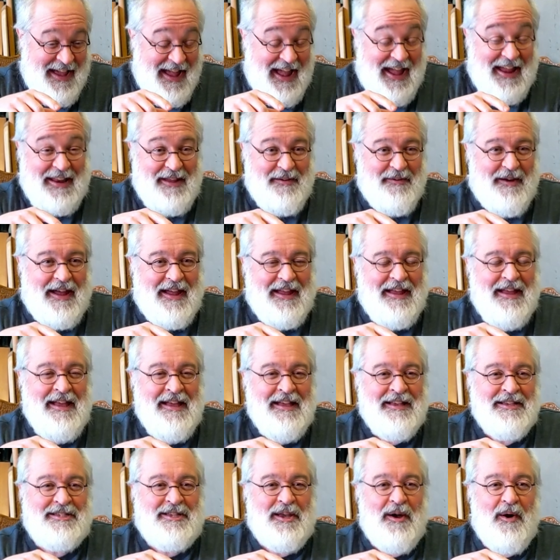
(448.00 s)
Anyway,
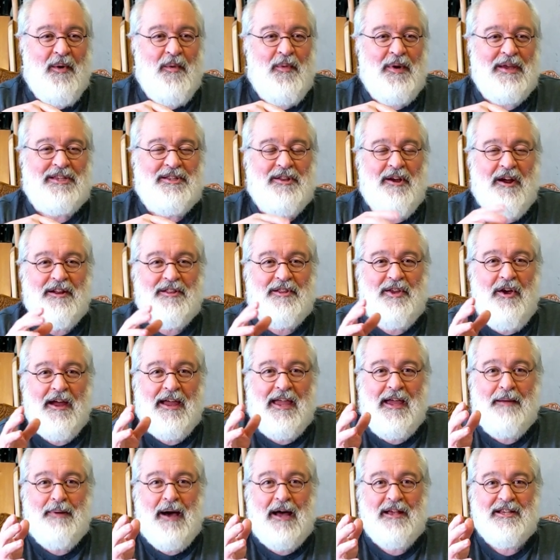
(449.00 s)
so we started
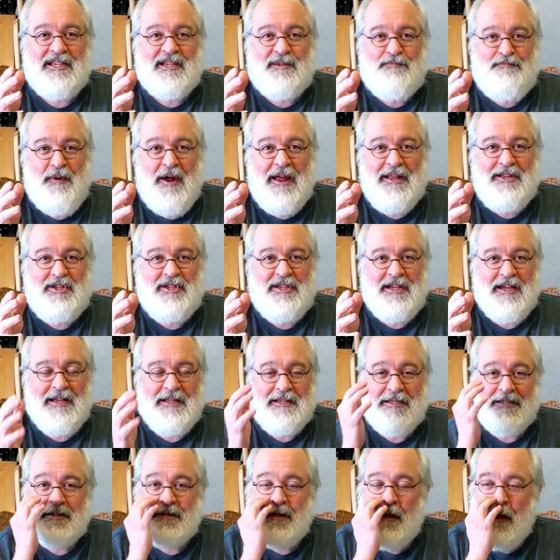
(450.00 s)
talking about
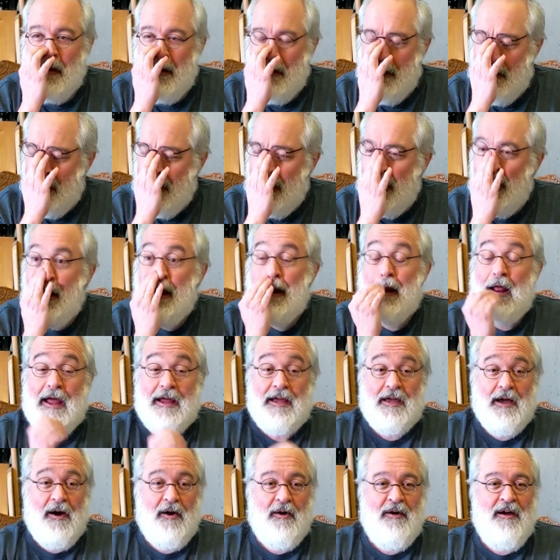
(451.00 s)
spreadsheets. And I
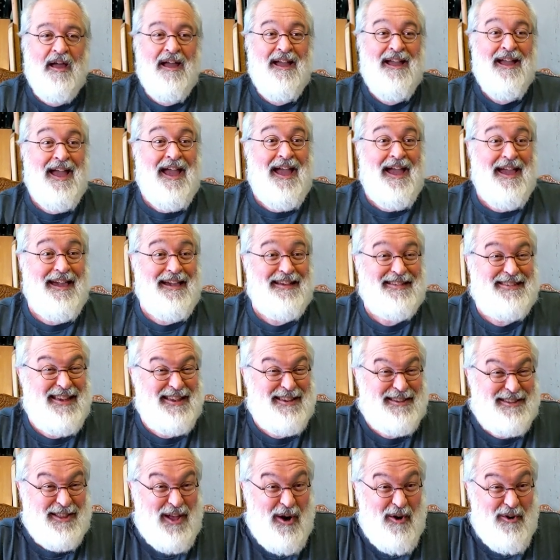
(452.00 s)
go, hey, is
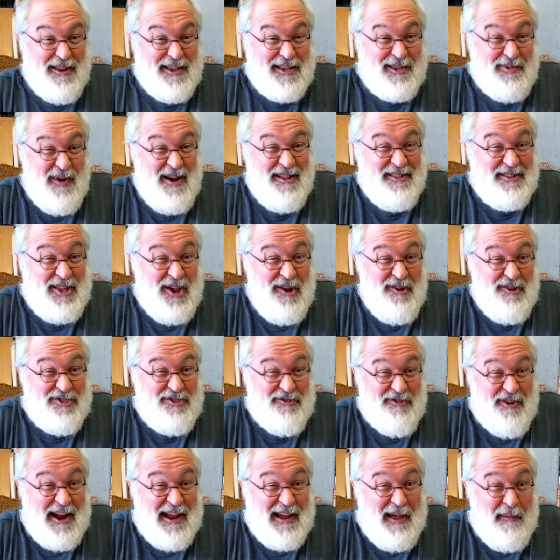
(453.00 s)
this Lotus
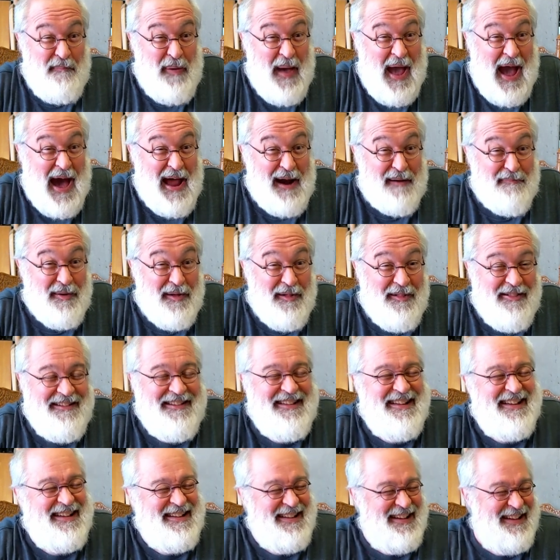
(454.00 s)
1-2-3 compatible?
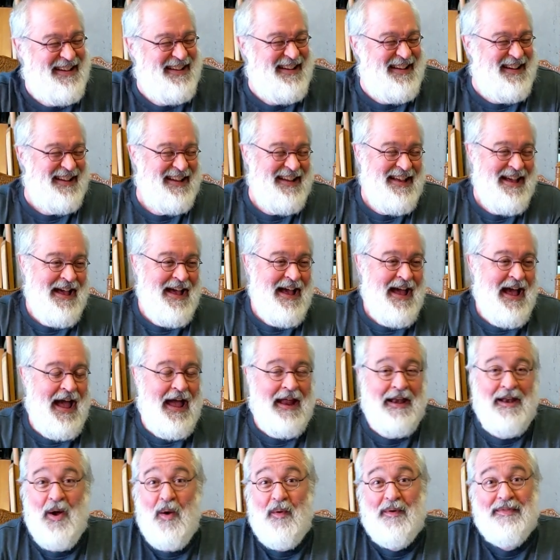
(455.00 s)

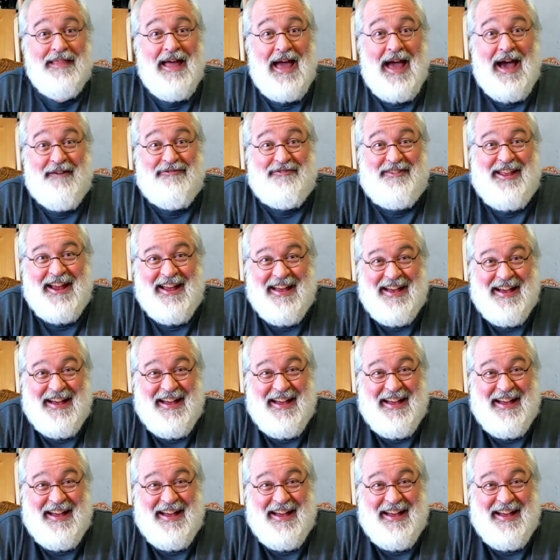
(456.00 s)
And no one laughed.